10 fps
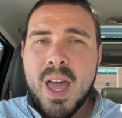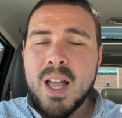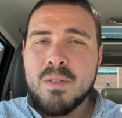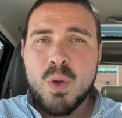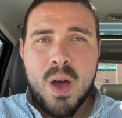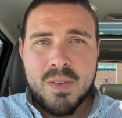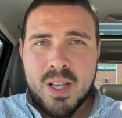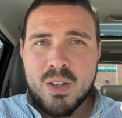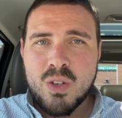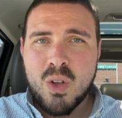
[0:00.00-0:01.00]
And if you have
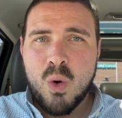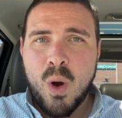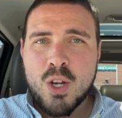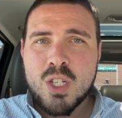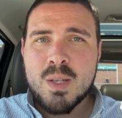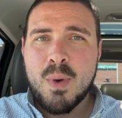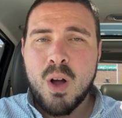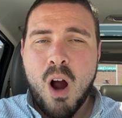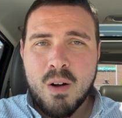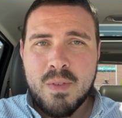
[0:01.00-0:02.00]
any additional questions
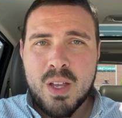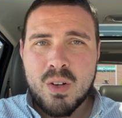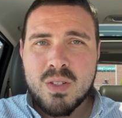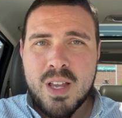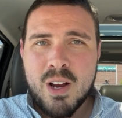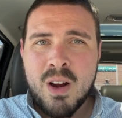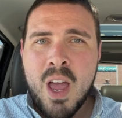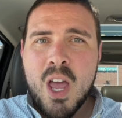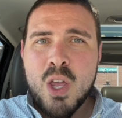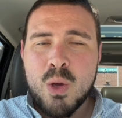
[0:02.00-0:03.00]
about our vehicles here,
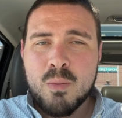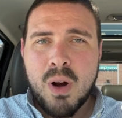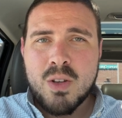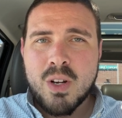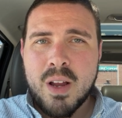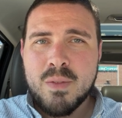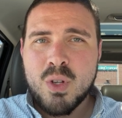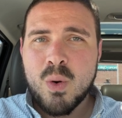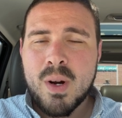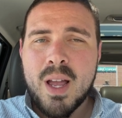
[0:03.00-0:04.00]
you can browse our
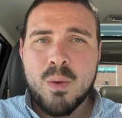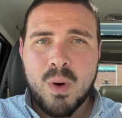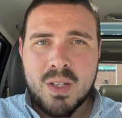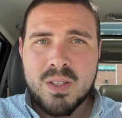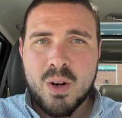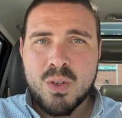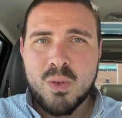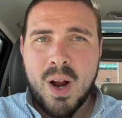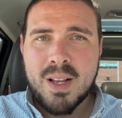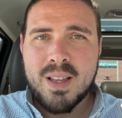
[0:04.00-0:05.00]
inventory at
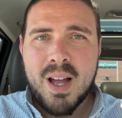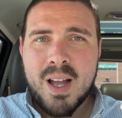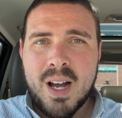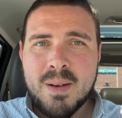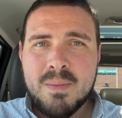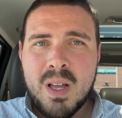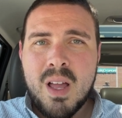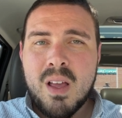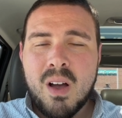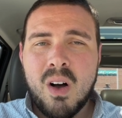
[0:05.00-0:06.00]
russdarrowdirect.com,
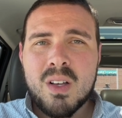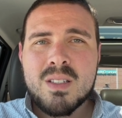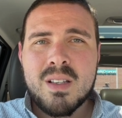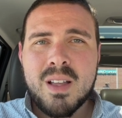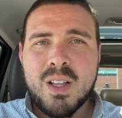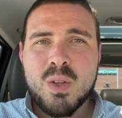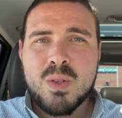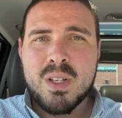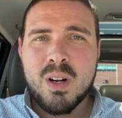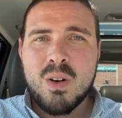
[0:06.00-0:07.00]
call us at
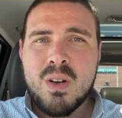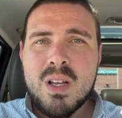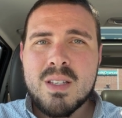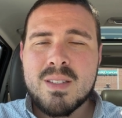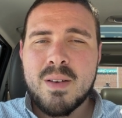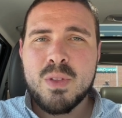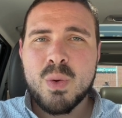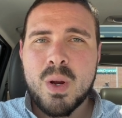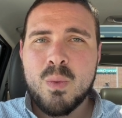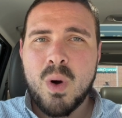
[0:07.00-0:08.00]
920
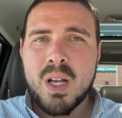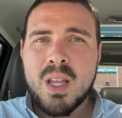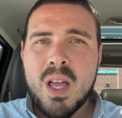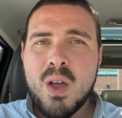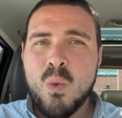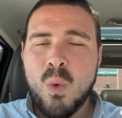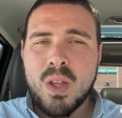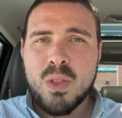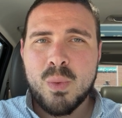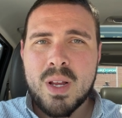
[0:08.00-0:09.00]
731
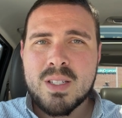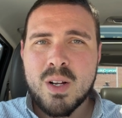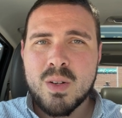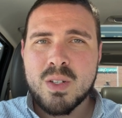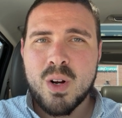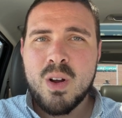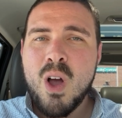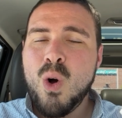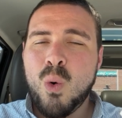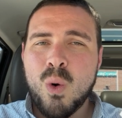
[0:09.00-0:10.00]
1300
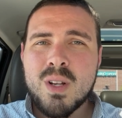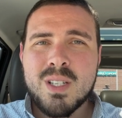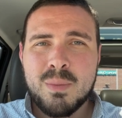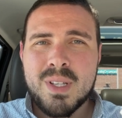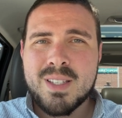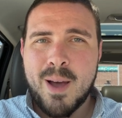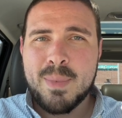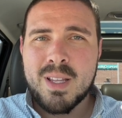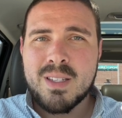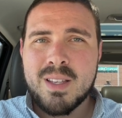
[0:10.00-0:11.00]
or simply
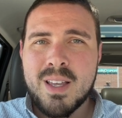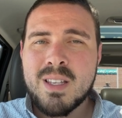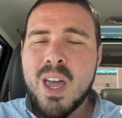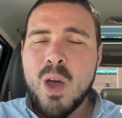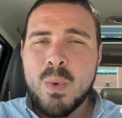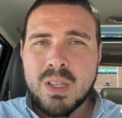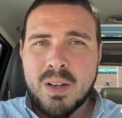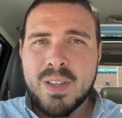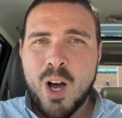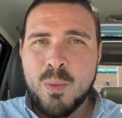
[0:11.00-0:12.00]
stop in and see us. We'd
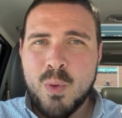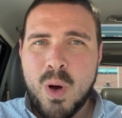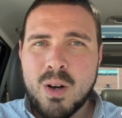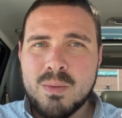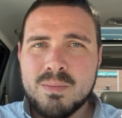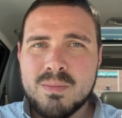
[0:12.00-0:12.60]
love to help you out.